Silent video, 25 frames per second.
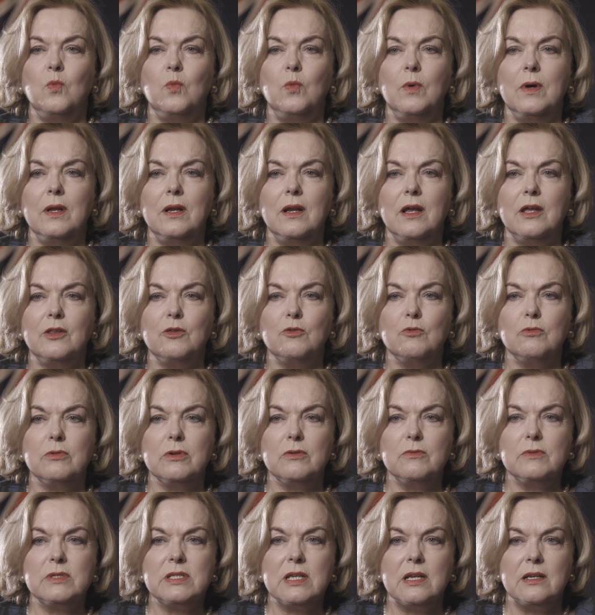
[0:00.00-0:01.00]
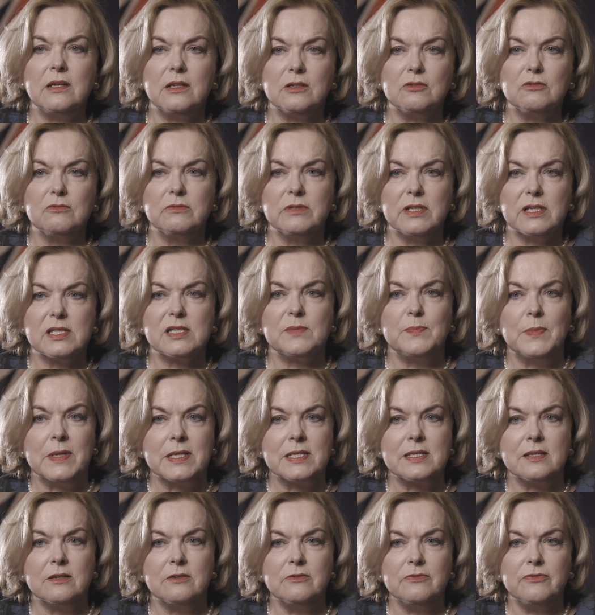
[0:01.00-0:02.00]
Well, I thought it was a little
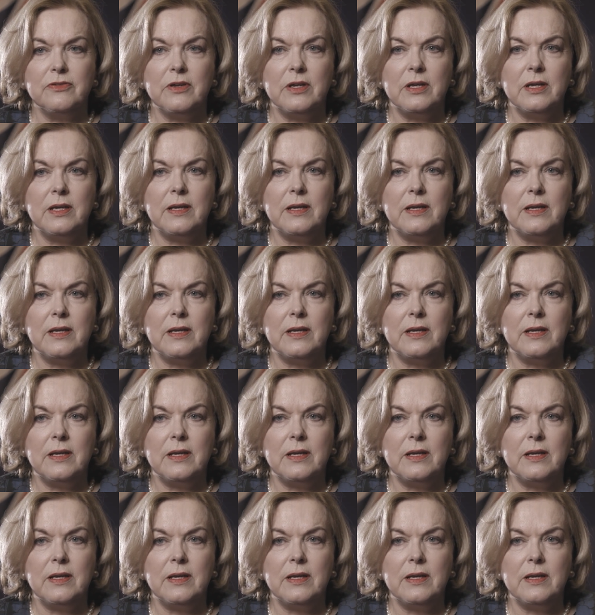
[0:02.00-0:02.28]
dismissive.